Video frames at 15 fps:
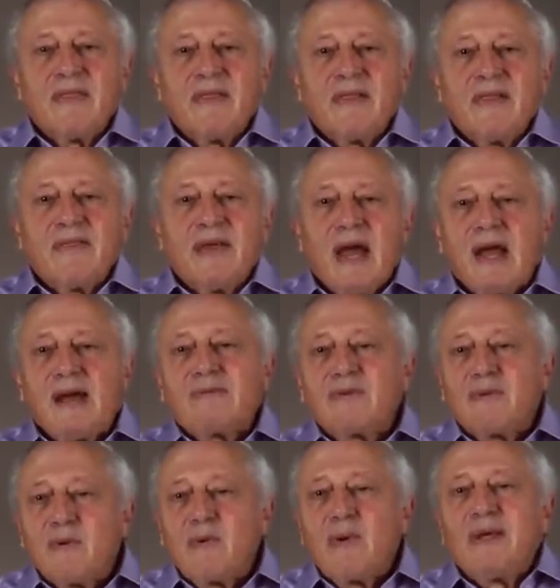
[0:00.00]
The Arabs
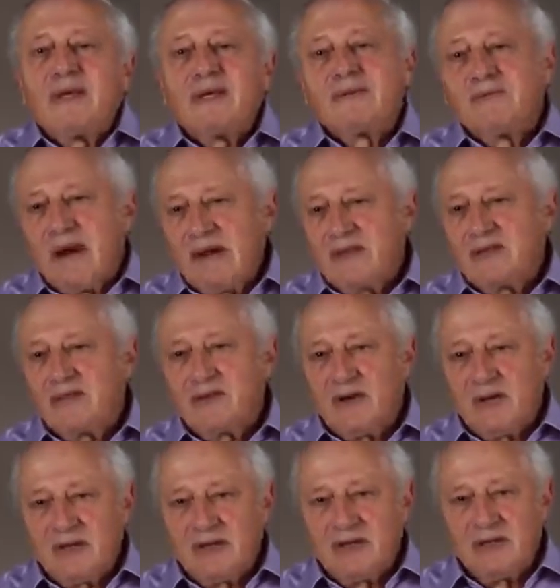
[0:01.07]
were weakened by the
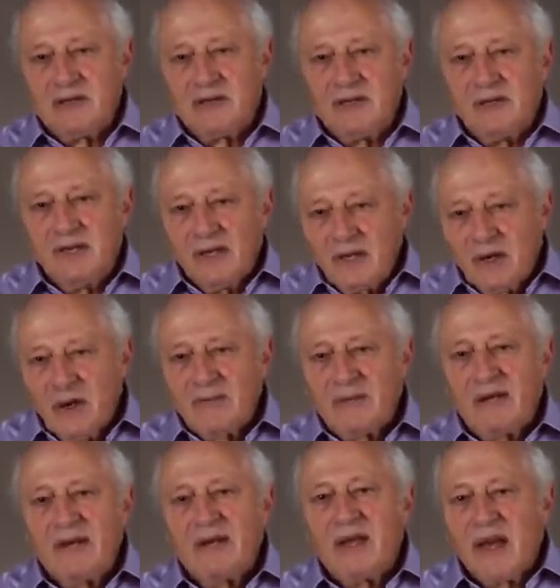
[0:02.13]
strike,
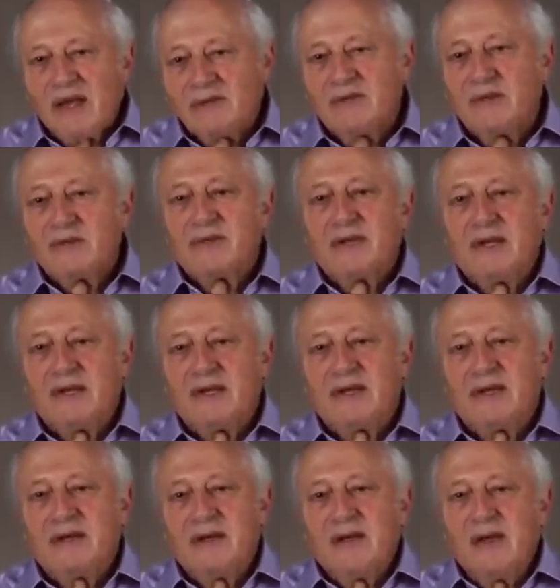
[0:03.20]
economically and socially,
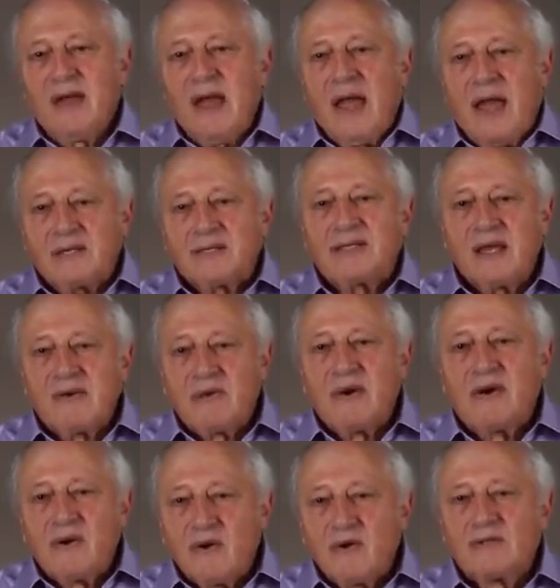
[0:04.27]
as they
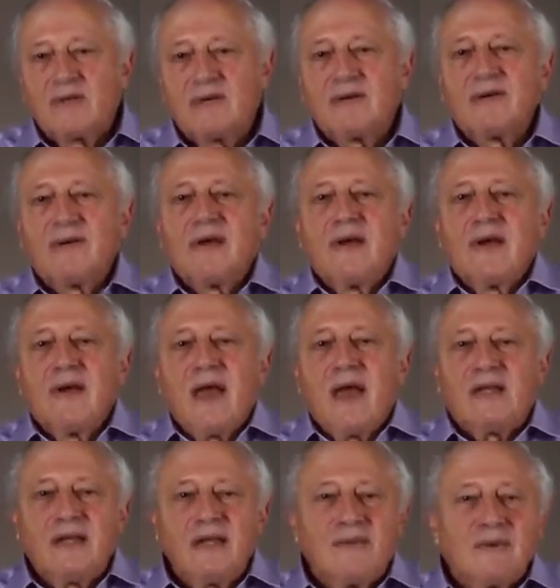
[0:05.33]
were also,
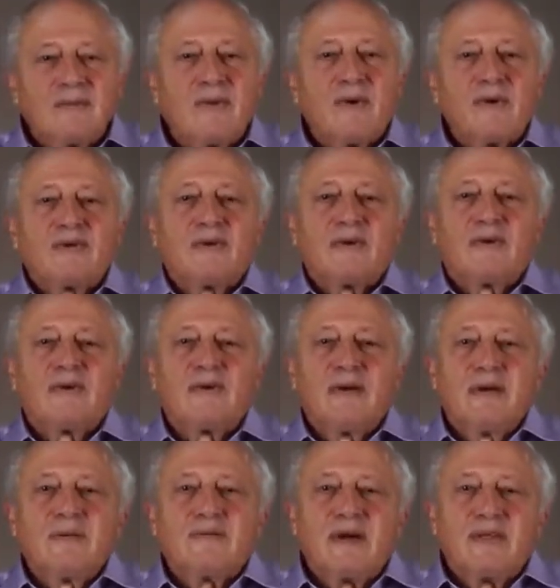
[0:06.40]
and even more so,
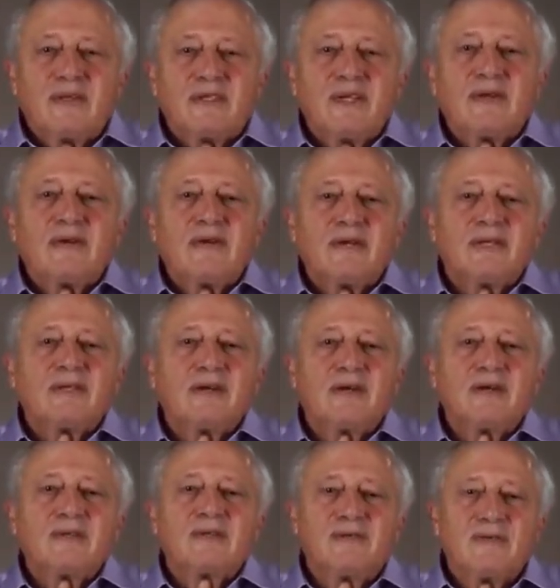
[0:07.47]
by the general
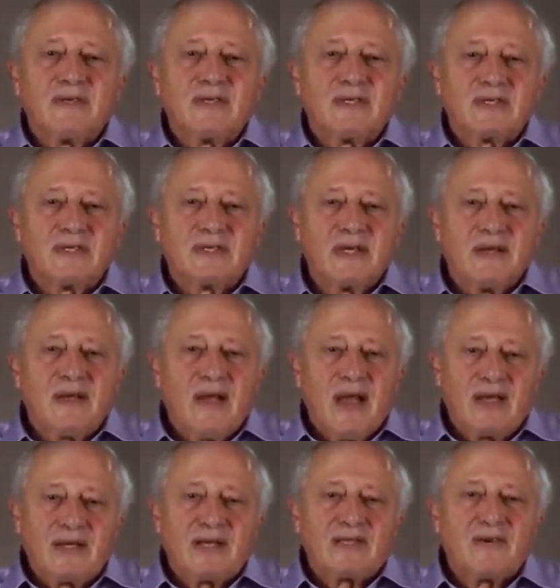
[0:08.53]
internal divisions,
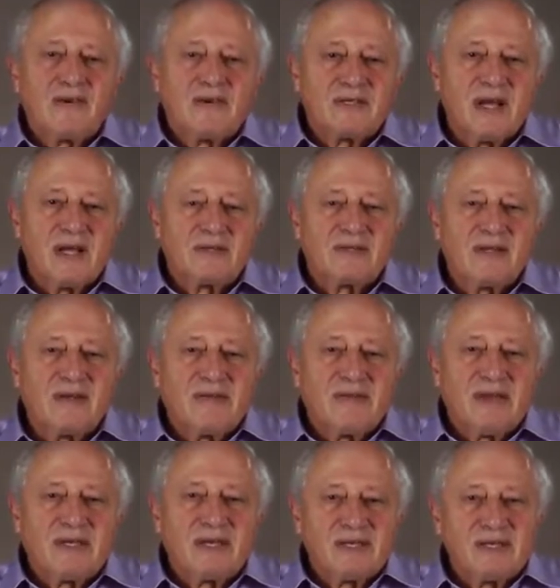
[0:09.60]
and as a result,
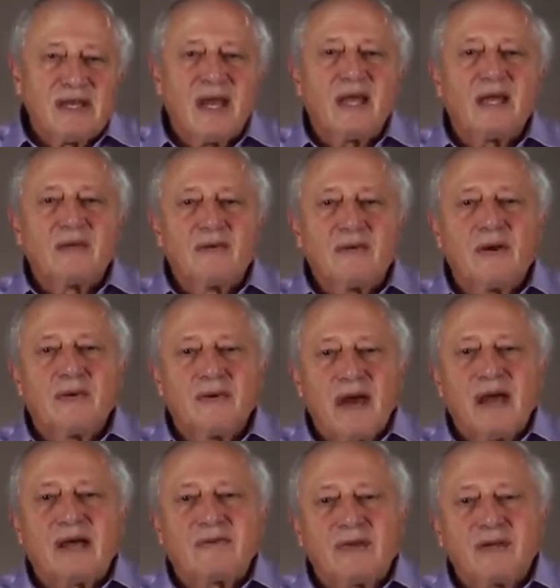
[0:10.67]
it is they who
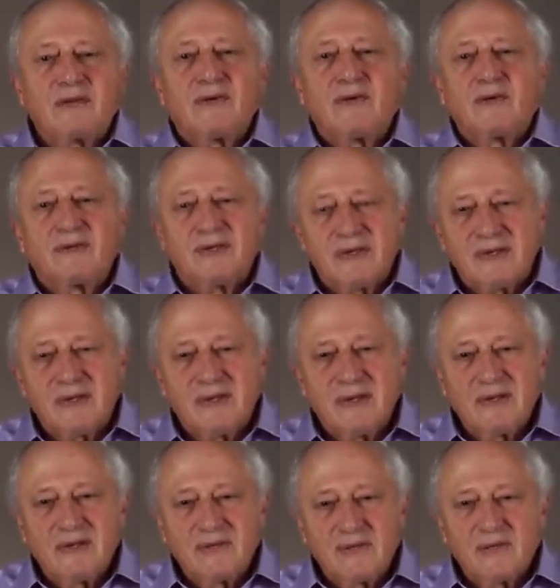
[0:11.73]
arrived exhausted
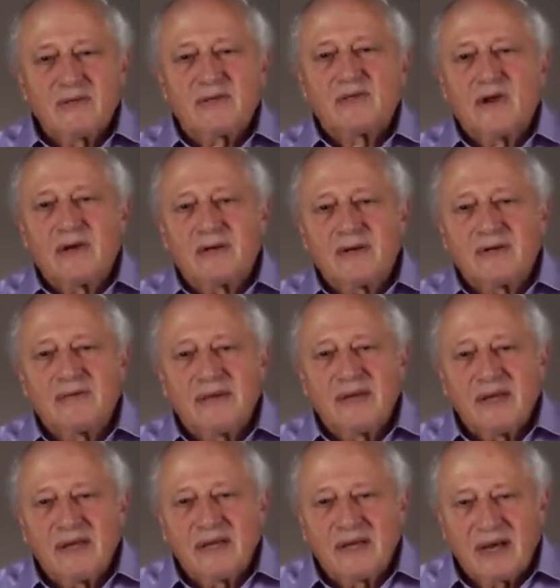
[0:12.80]
to the struggle
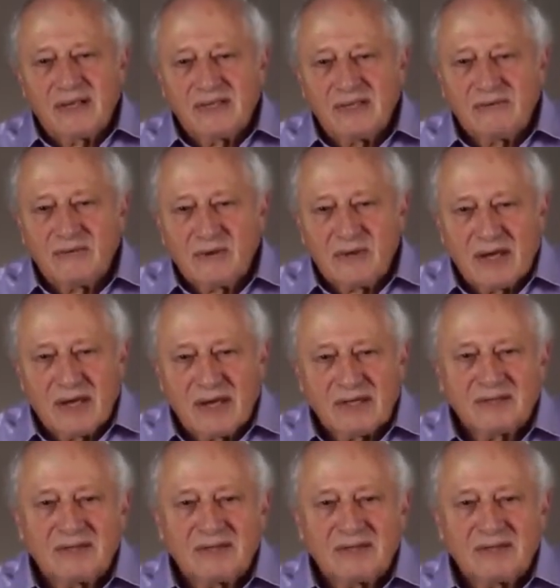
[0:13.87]
in 1948.